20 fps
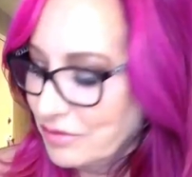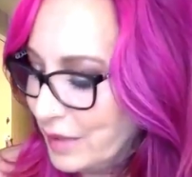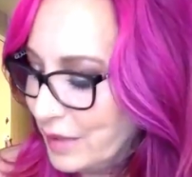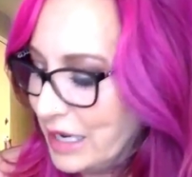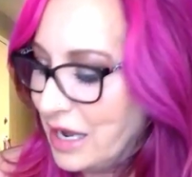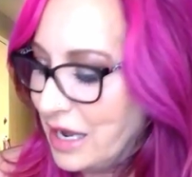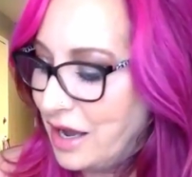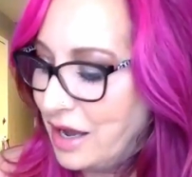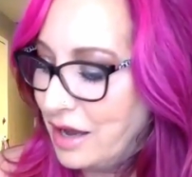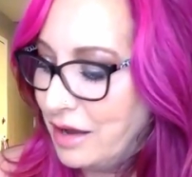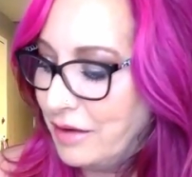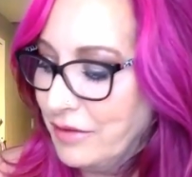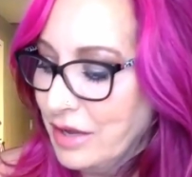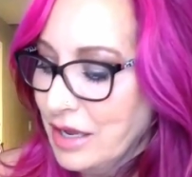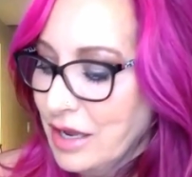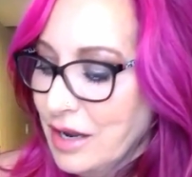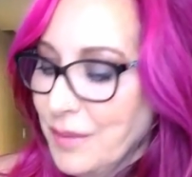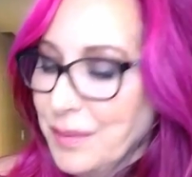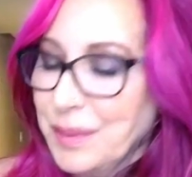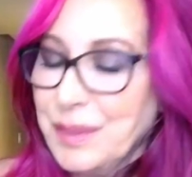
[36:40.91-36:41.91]
We have
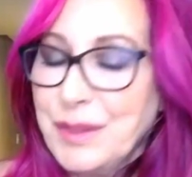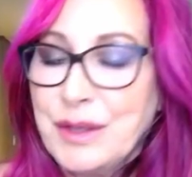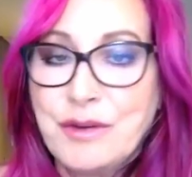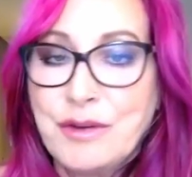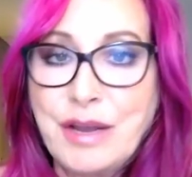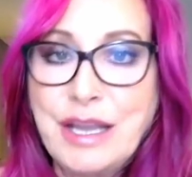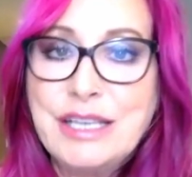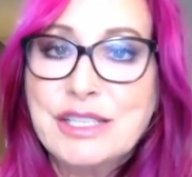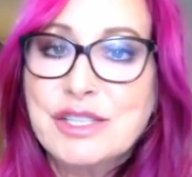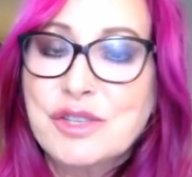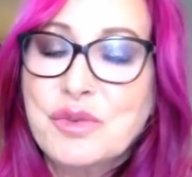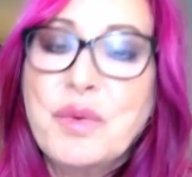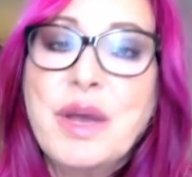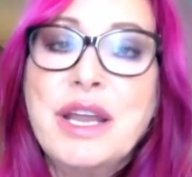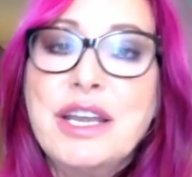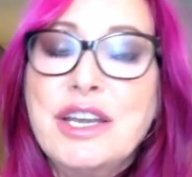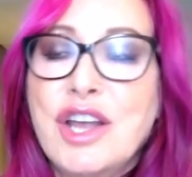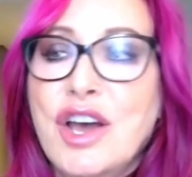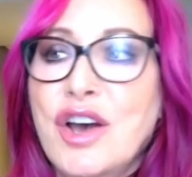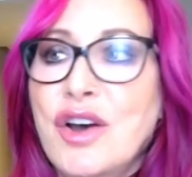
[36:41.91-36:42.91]
the greatest
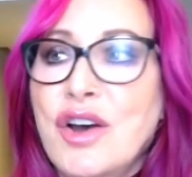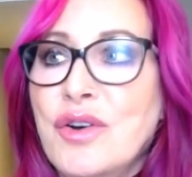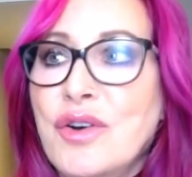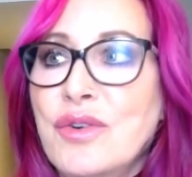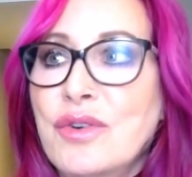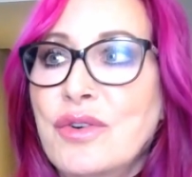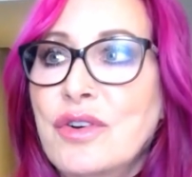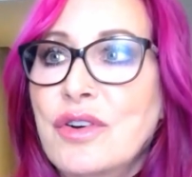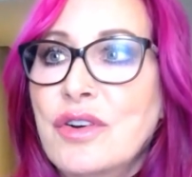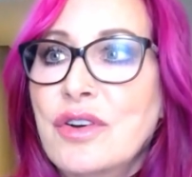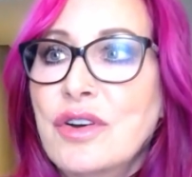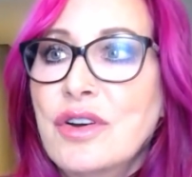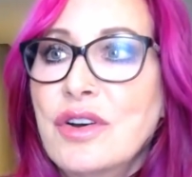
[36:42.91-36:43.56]
window